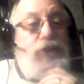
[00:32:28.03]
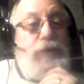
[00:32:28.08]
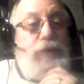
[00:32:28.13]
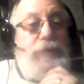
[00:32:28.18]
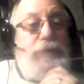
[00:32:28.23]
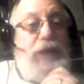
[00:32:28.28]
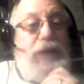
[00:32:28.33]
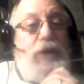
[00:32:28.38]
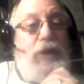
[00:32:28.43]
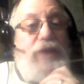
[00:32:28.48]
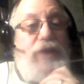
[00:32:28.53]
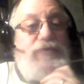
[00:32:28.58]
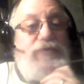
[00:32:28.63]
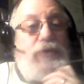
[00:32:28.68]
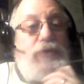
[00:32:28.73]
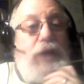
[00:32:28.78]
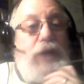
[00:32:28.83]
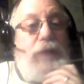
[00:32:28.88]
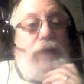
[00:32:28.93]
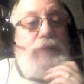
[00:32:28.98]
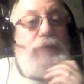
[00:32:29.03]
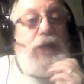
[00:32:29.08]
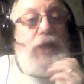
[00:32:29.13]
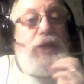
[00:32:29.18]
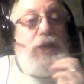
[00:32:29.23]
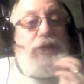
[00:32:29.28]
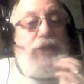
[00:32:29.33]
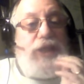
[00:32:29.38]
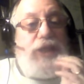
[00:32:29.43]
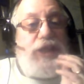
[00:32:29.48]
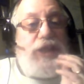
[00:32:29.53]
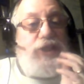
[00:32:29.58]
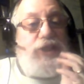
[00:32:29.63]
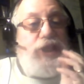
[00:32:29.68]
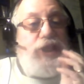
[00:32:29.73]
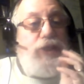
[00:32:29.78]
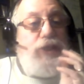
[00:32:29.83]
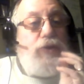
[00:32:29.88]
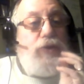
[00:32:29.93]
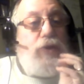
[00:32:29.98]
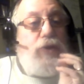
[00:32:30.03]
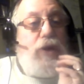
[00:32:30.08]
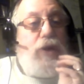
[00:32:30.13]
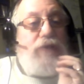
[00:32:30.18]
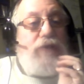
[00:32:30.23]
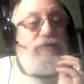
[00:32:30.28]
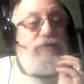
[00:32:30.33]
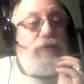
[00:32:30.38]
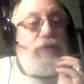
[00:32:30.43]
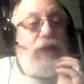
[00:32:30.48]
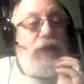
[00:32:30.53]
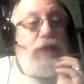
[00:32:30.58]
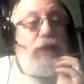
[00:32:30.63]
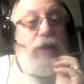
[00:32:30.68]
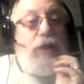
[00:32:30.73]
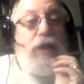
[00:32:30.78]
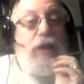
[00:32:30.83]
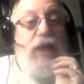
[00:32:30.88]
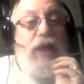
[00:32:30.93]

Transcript: so we may offer up the continual offering,